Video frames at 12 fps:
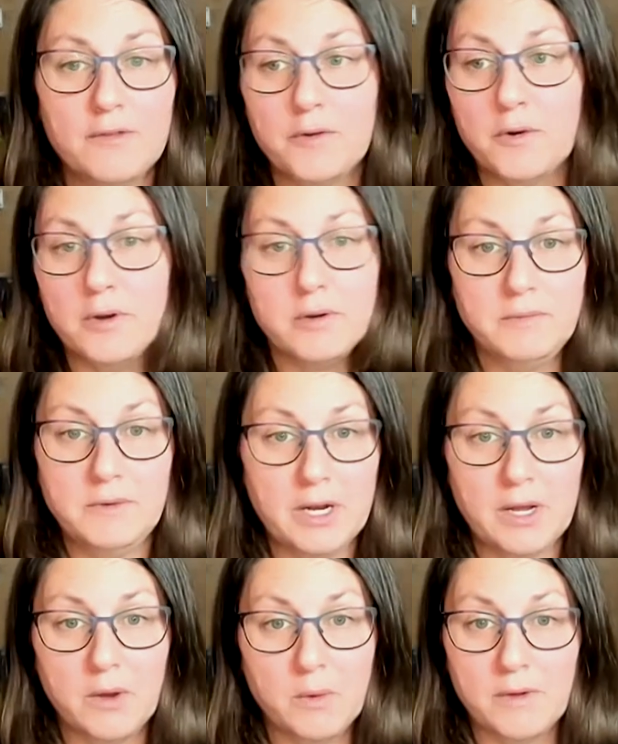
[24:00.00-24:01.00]
for,
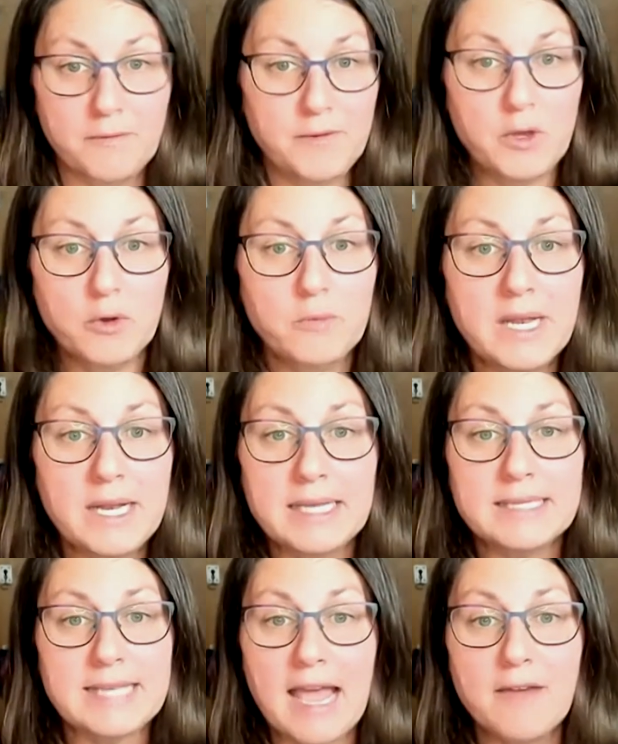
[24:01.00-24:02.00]
a few
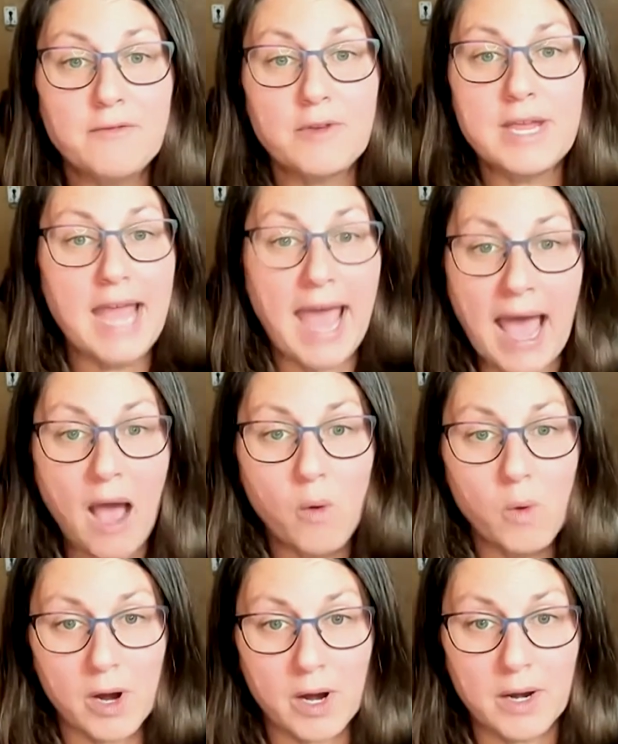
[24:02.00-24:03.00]
minutes every
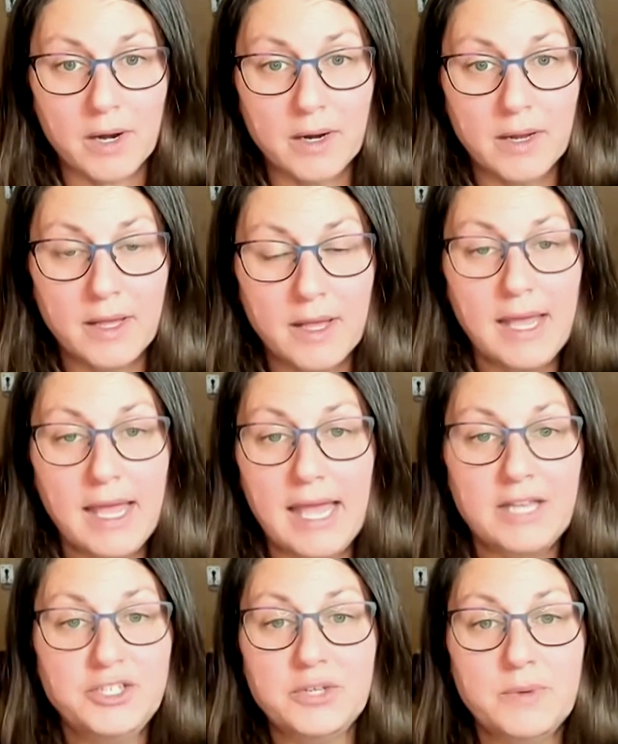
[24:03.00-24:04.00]
hour
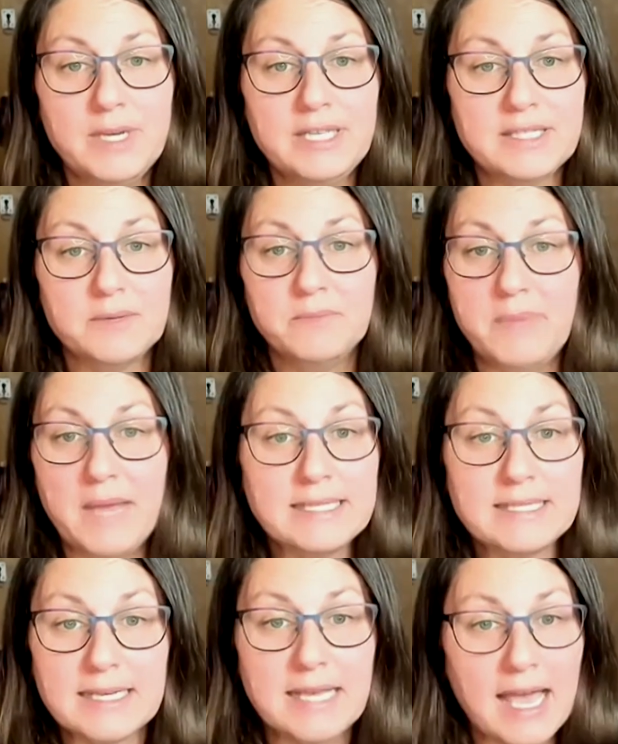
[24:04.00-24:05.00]
and doing some
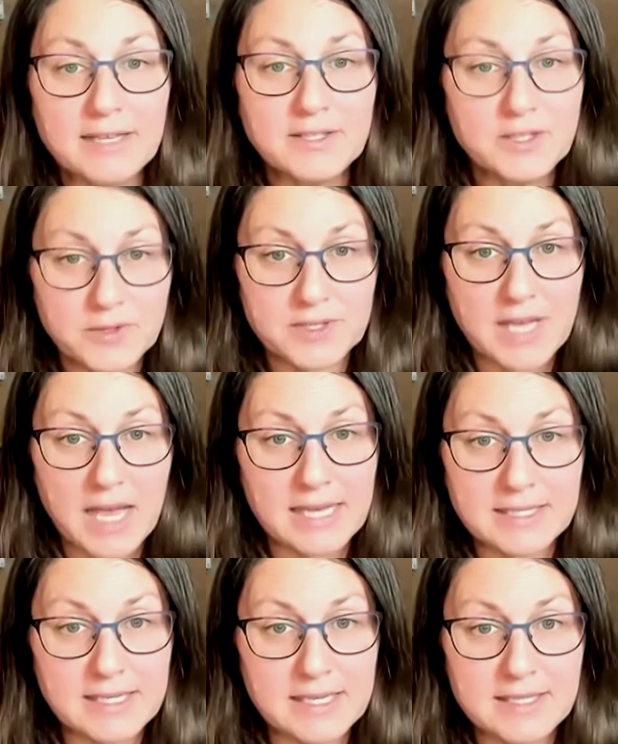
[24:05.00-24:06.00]
basic
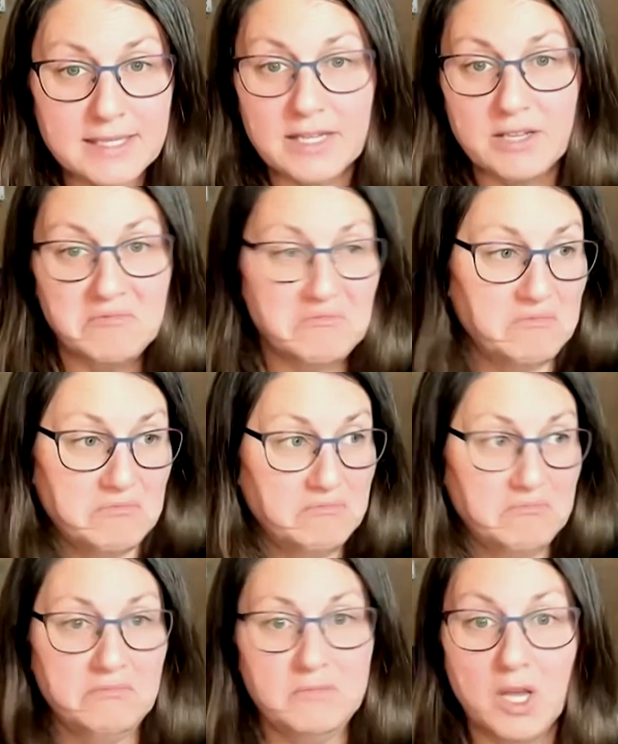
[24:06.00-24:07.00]
exercises that
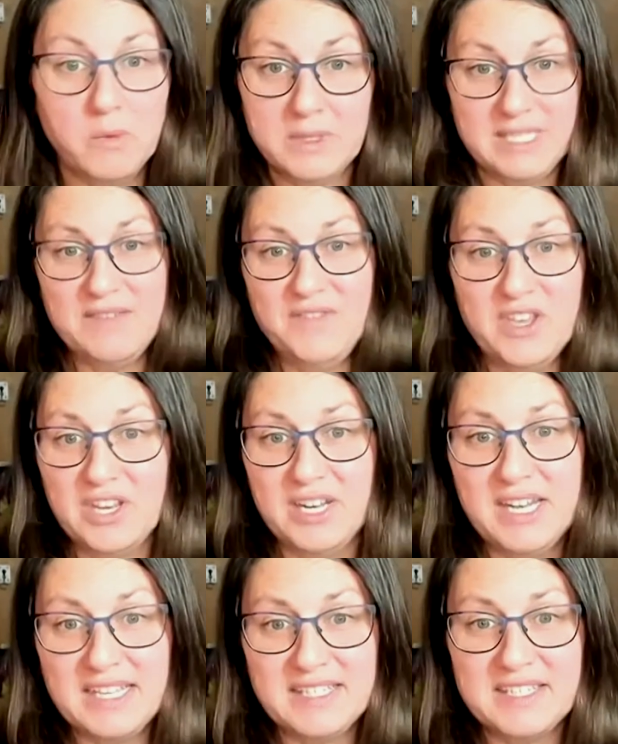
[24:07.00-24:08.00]
no one's even going
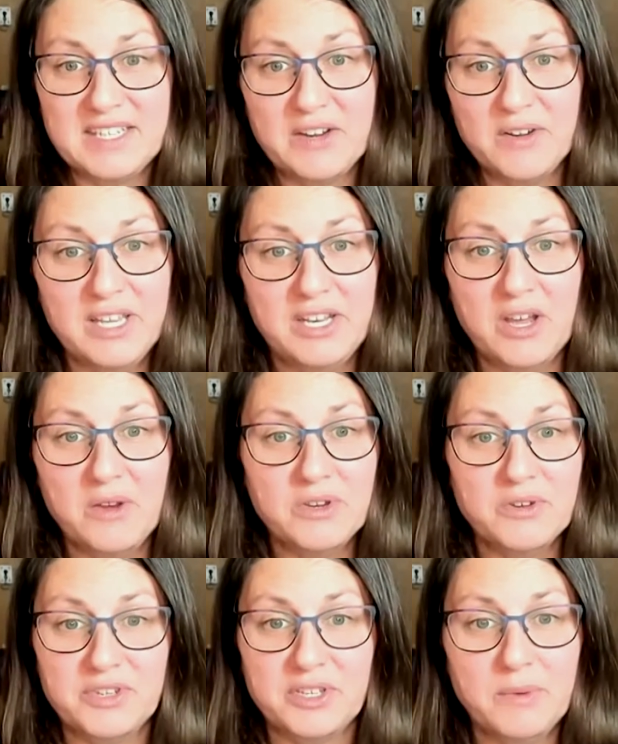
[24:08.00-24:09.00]
to necessarily know
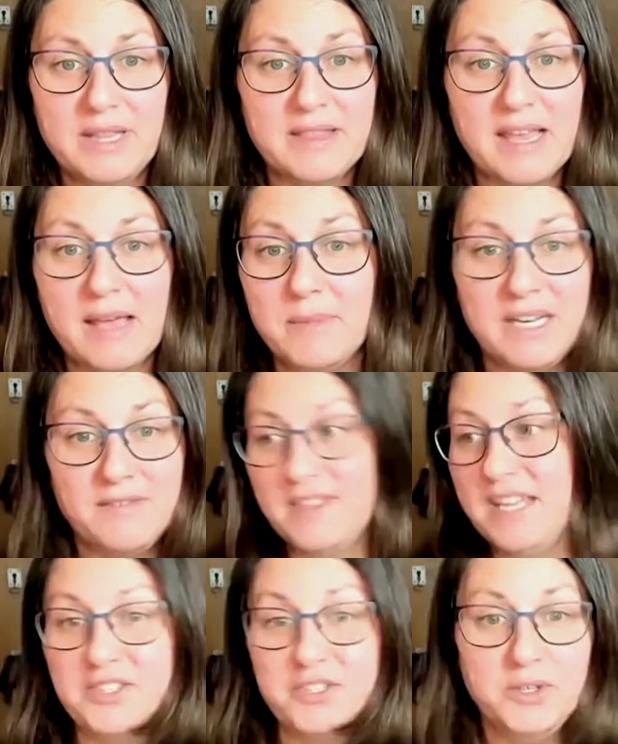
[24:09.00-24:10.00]
you're doing them. And if
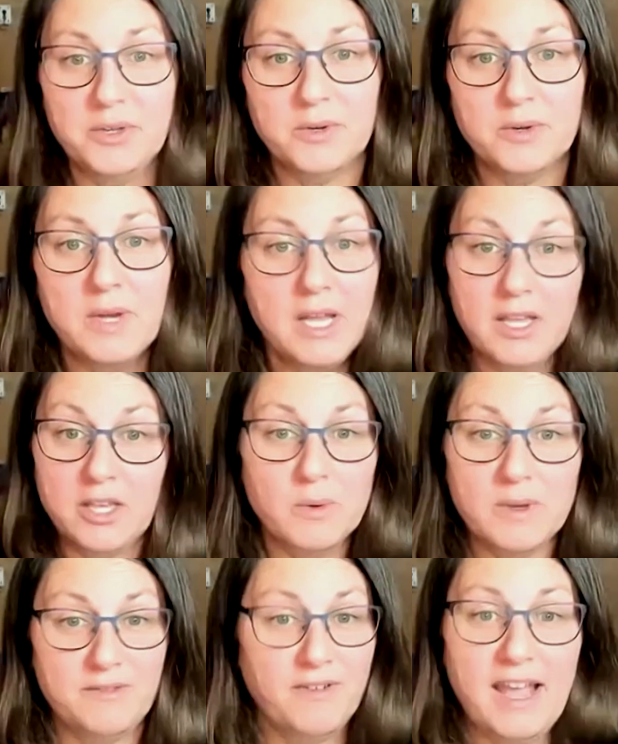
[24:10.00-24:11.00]
they do,
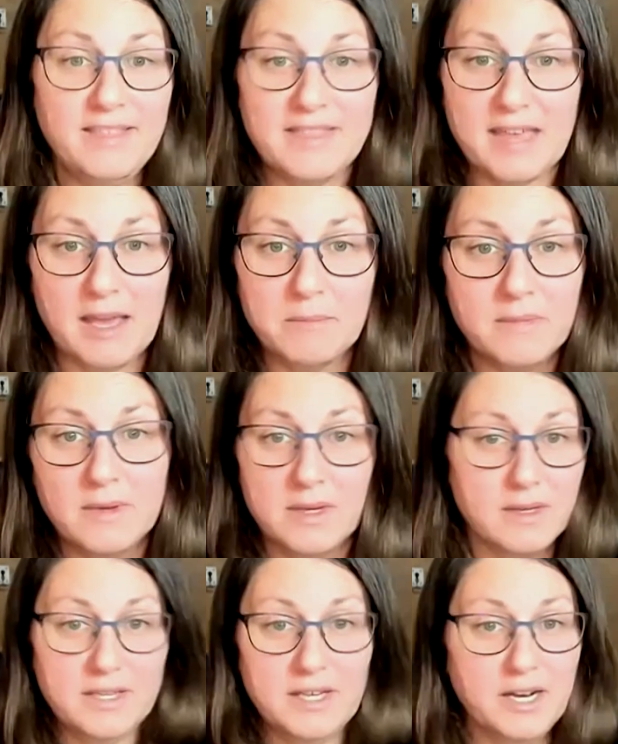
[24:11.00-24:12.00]
you invite them,
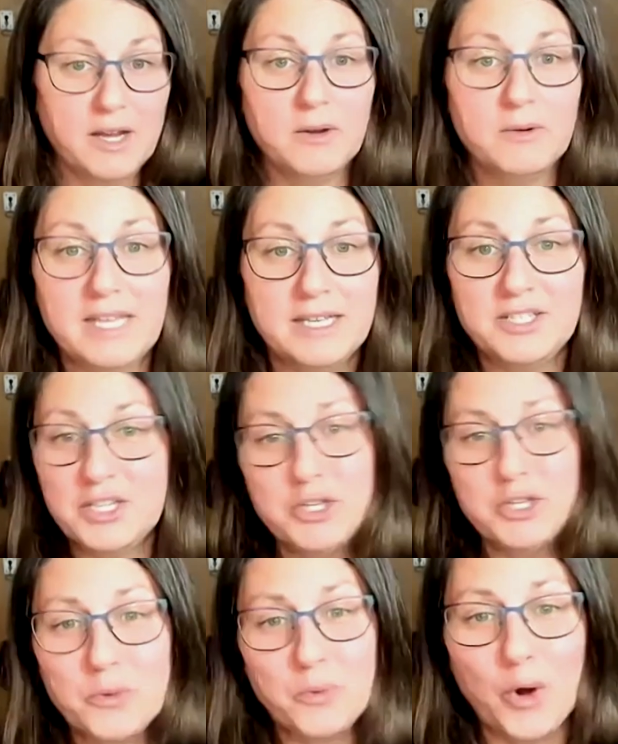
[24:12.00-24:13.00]
into
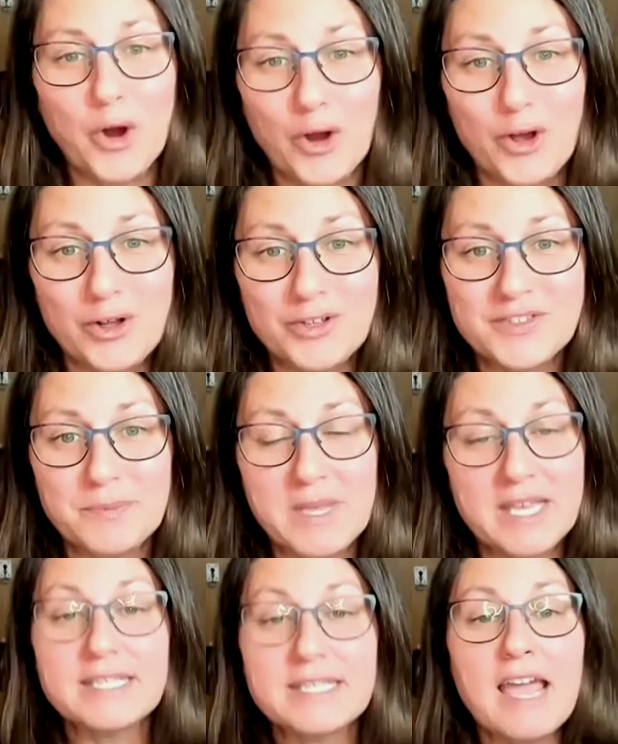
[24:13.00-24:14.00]
your world,
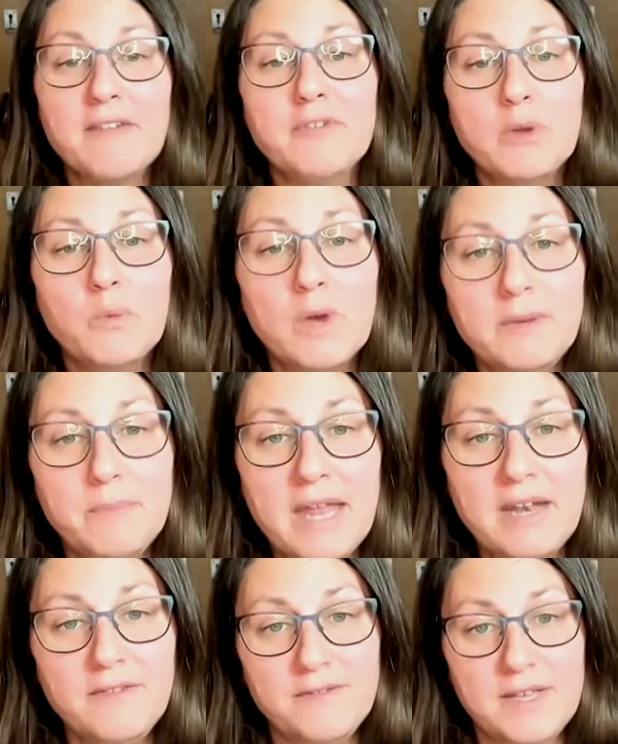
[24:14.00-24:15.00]
because everyone
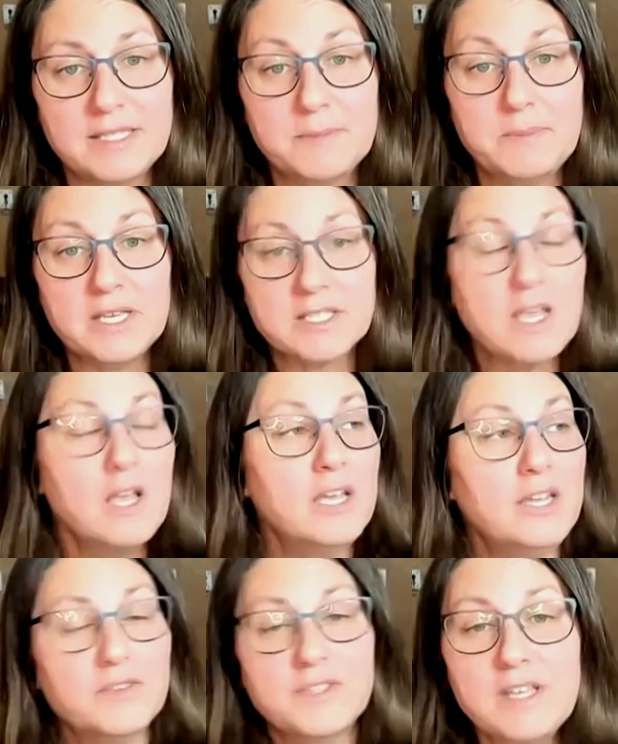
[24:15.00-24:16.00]
benefits. Because
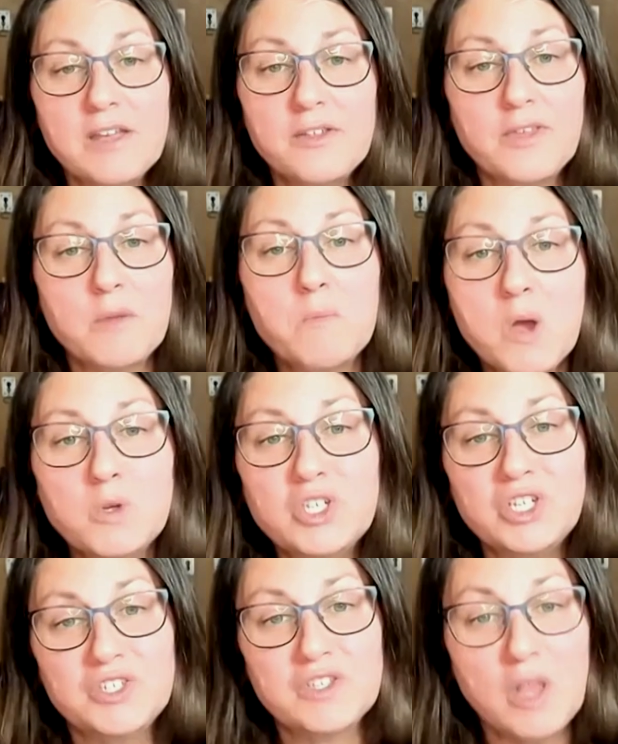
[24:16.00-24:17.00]
here's the other thing,
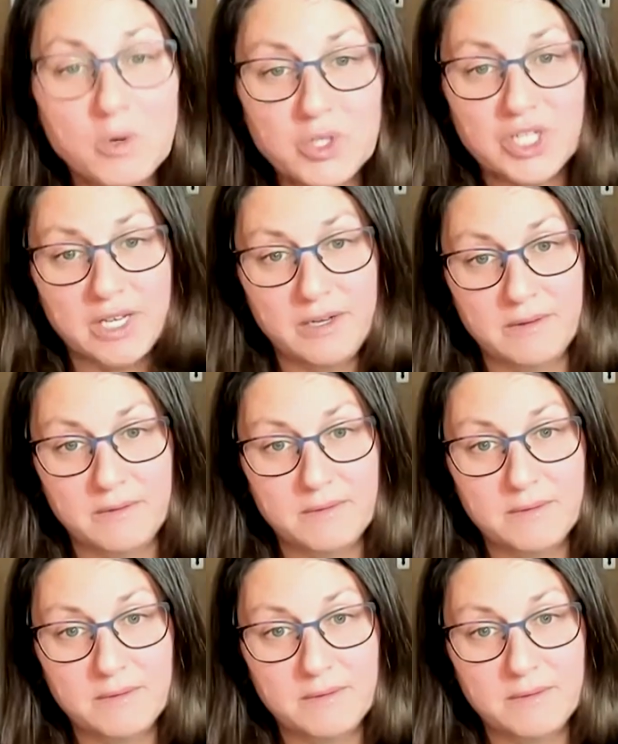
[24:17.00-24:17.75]
motion is lotion.